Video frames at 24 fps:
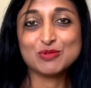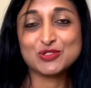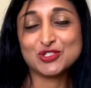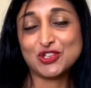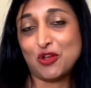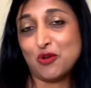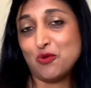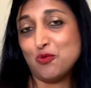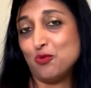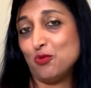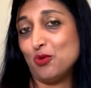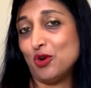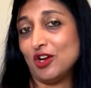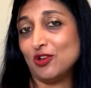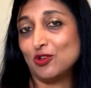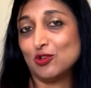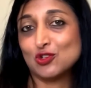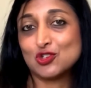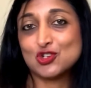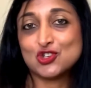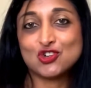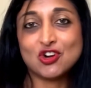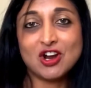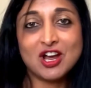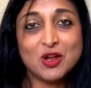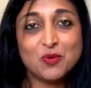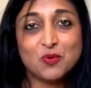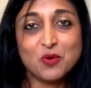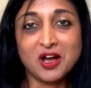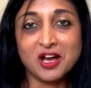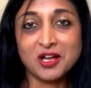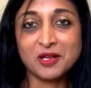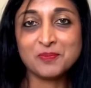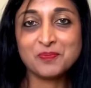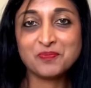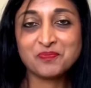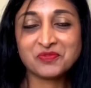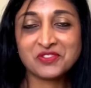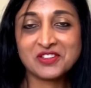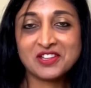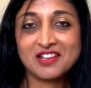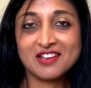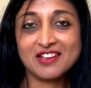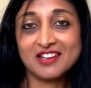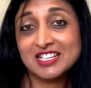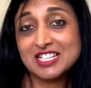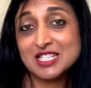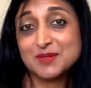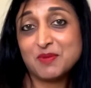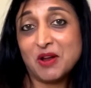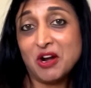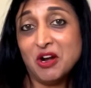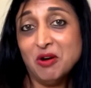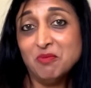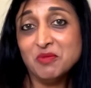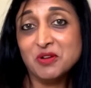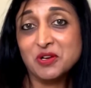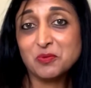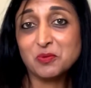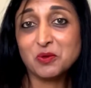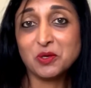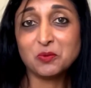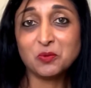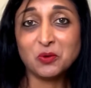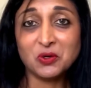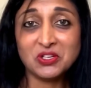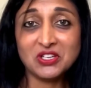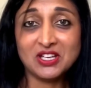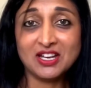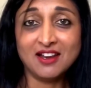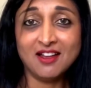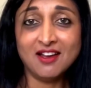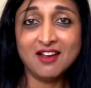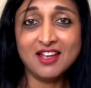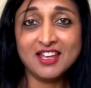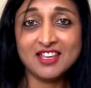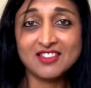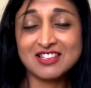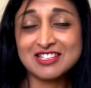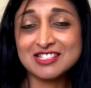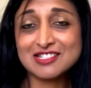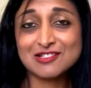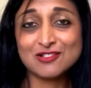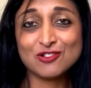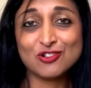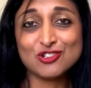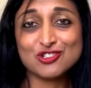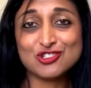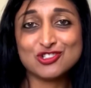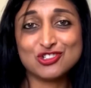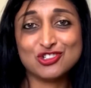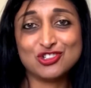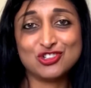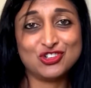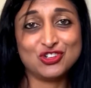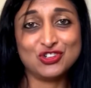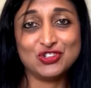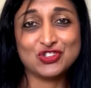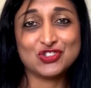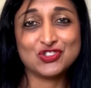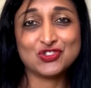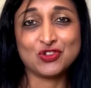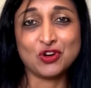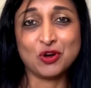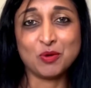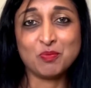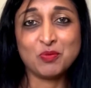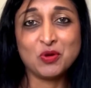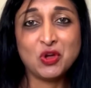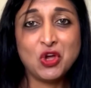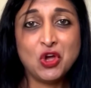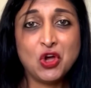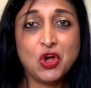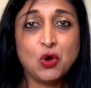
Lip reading: So why not try one and experiment with what you like? There's lots to choose from.